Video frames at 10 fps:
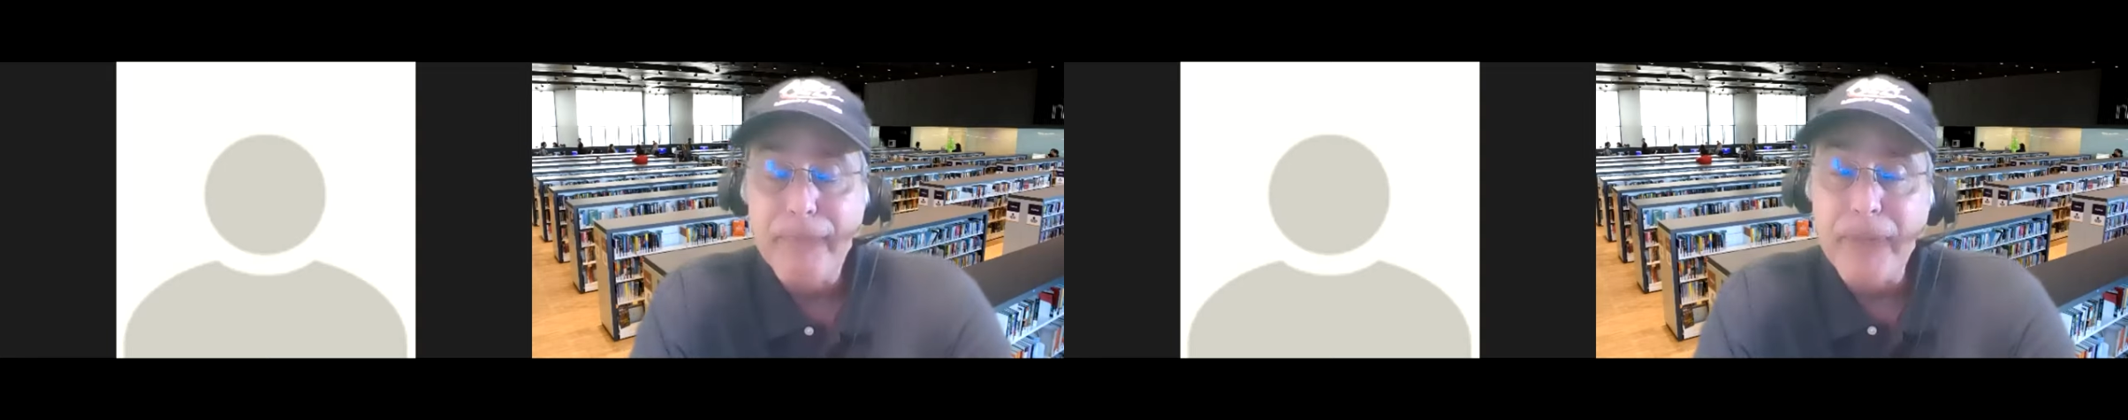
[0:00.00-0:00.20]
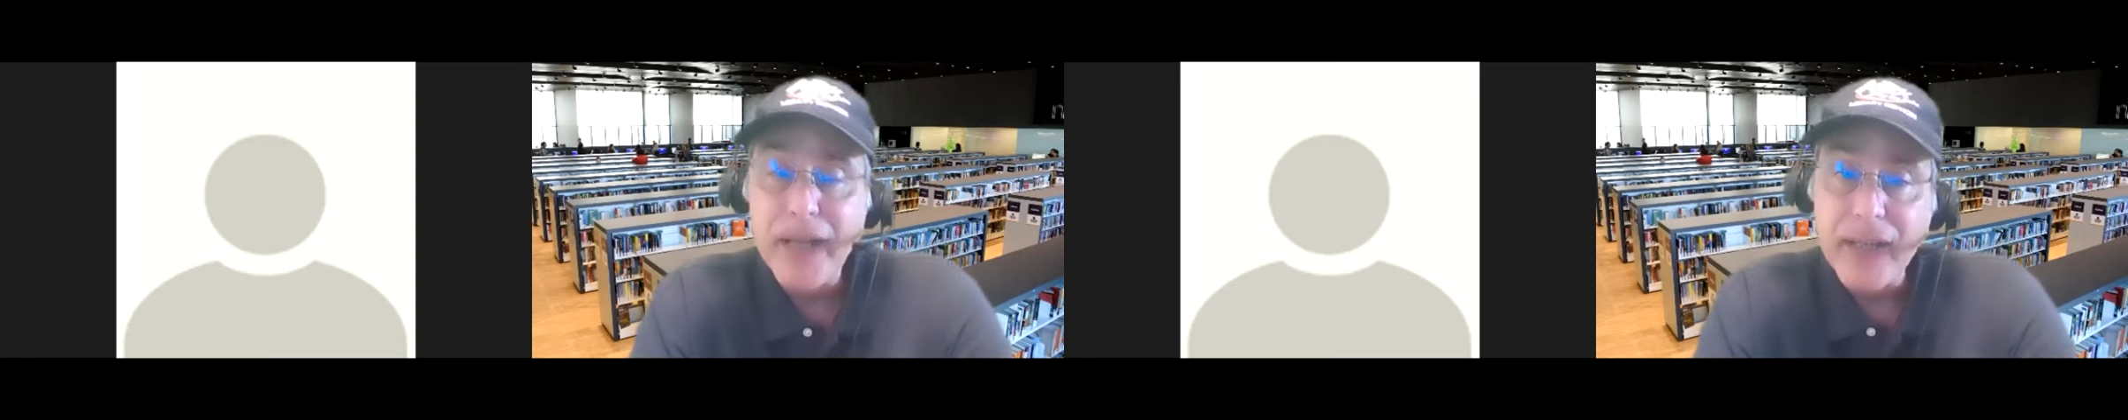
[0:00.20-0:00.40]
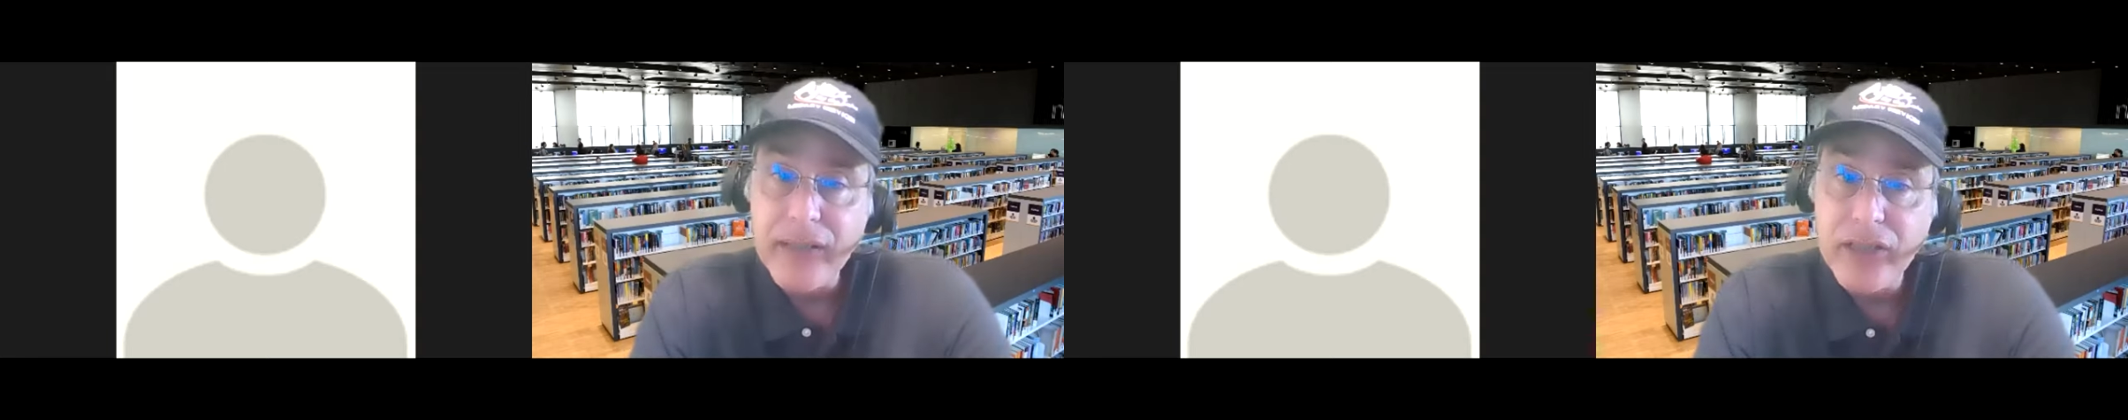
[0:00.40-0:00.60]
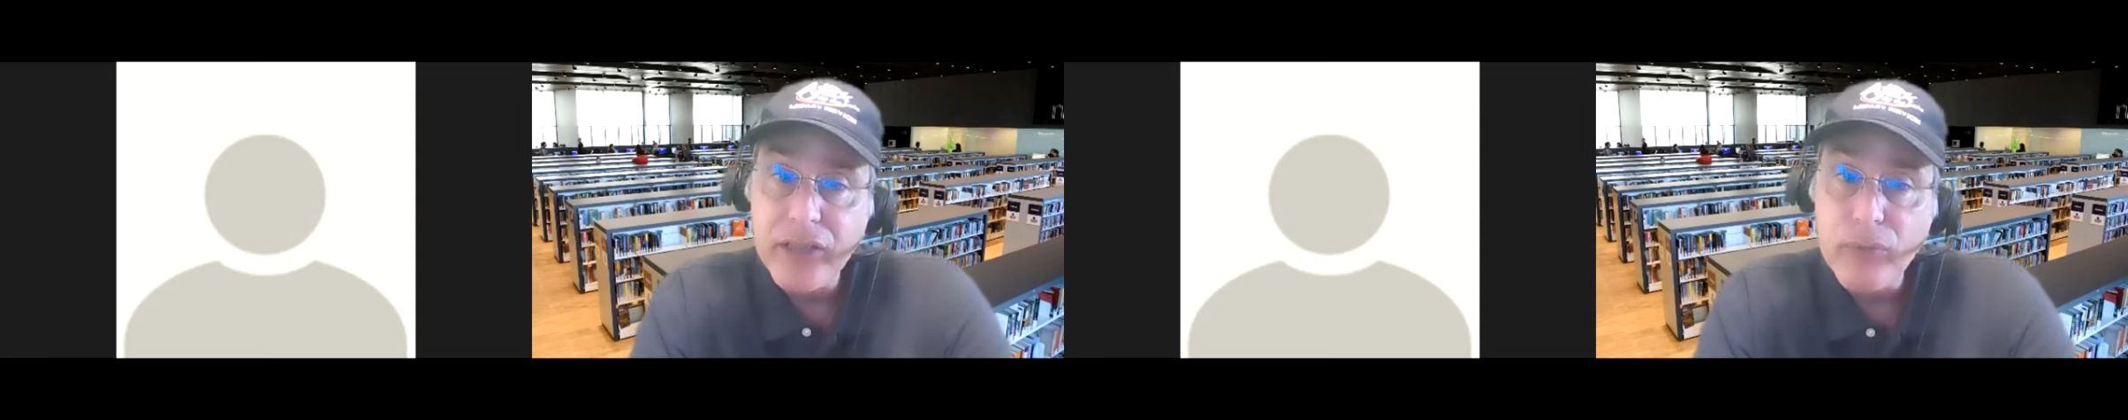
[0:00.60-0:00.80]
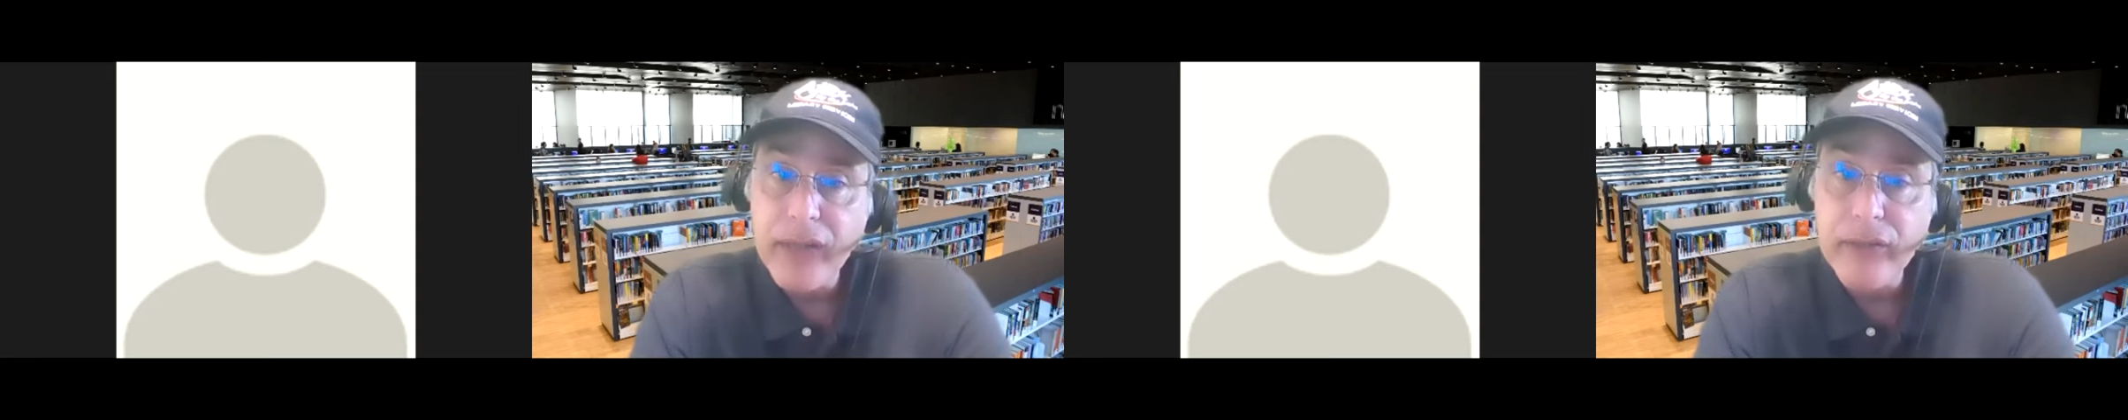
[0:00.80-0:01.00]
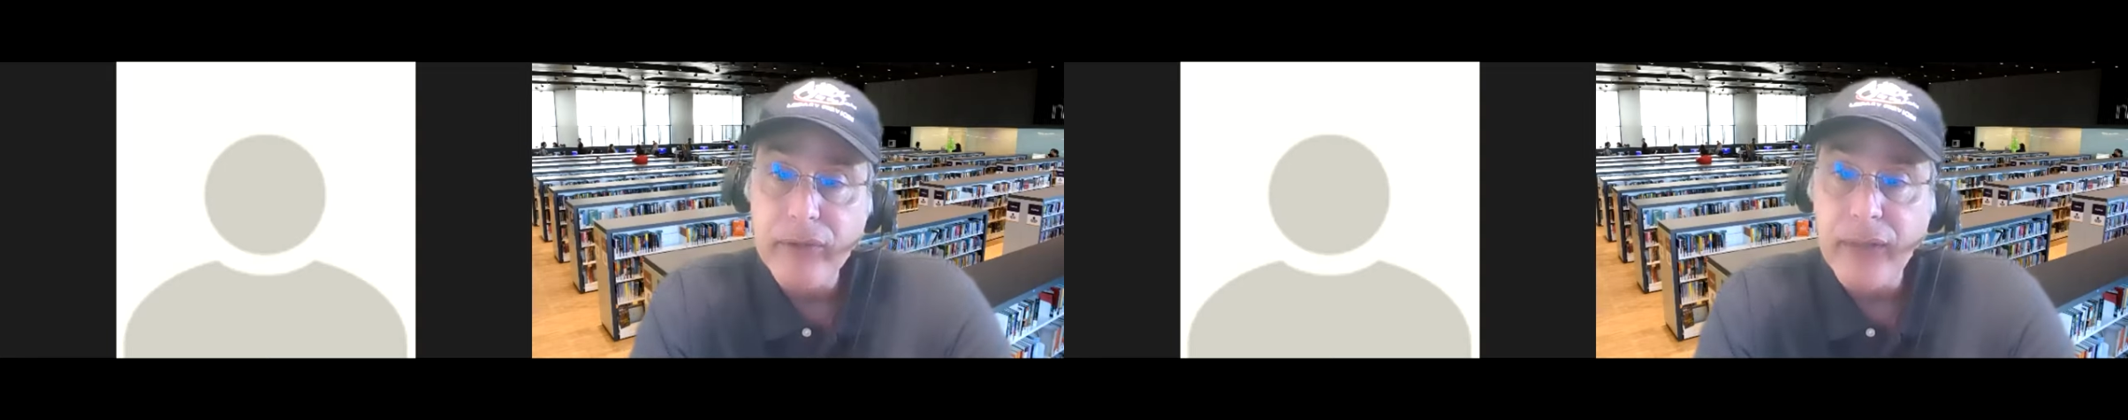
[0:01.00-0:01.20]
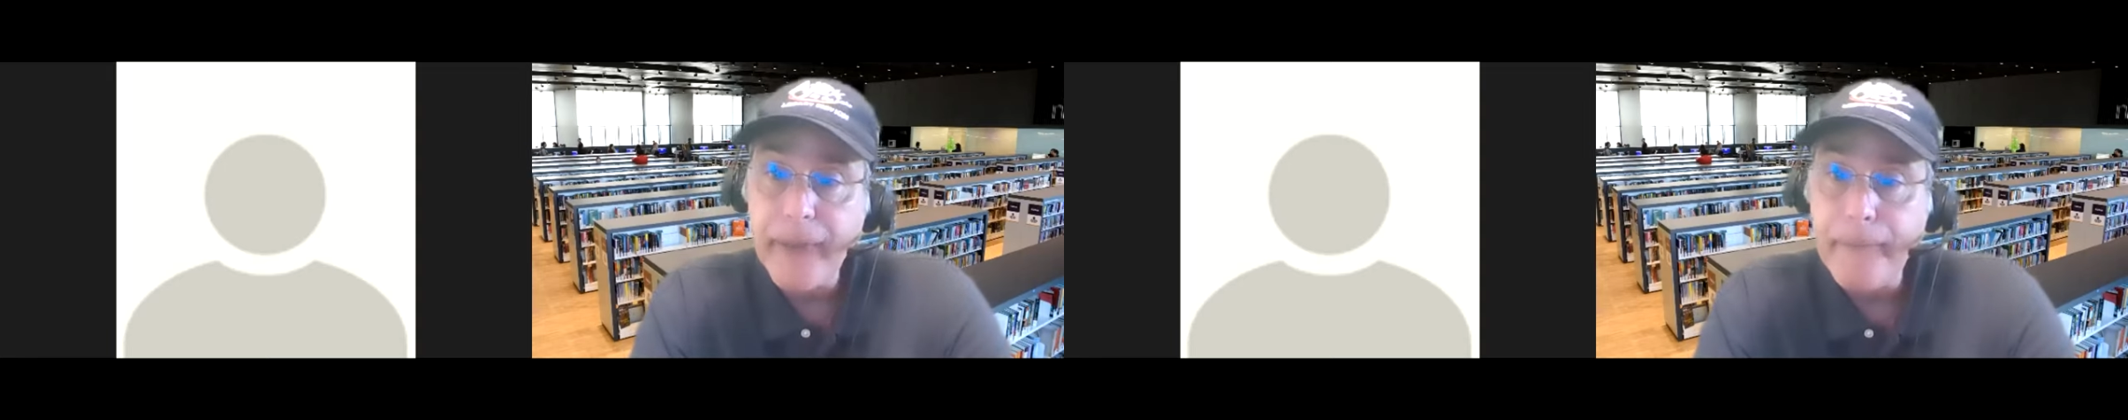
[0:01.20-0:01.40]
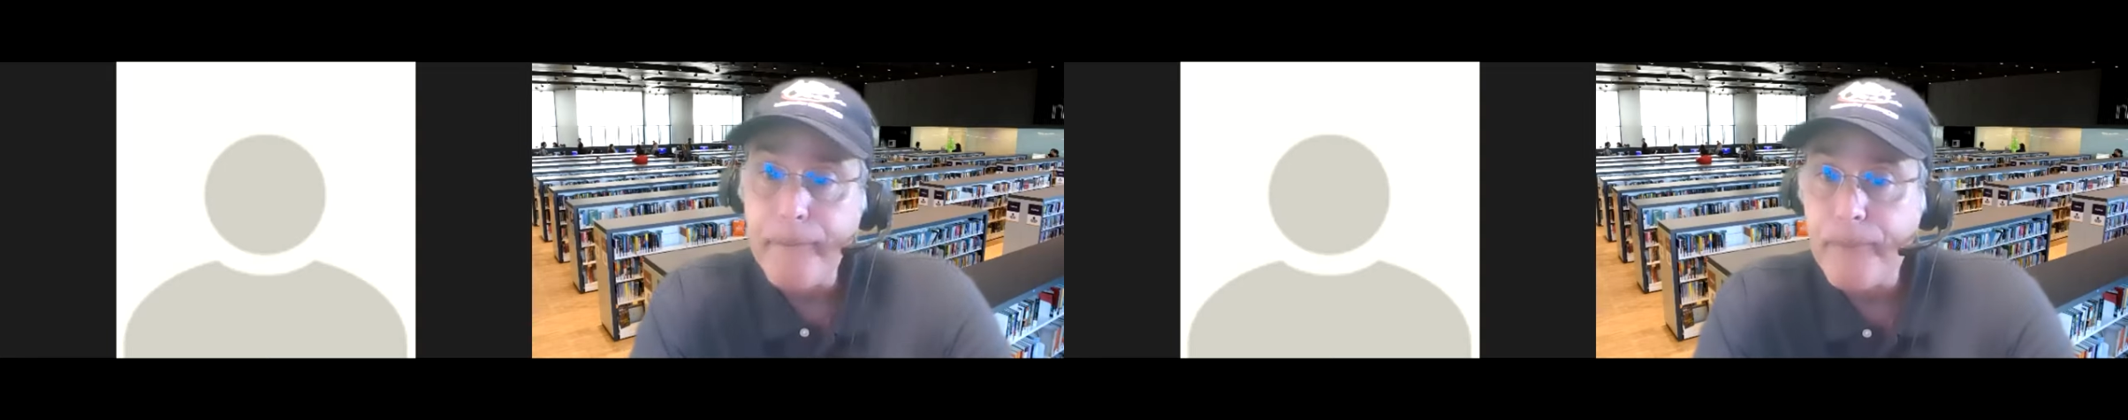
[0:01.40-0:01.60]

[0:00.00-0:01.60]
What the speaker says: But I just want to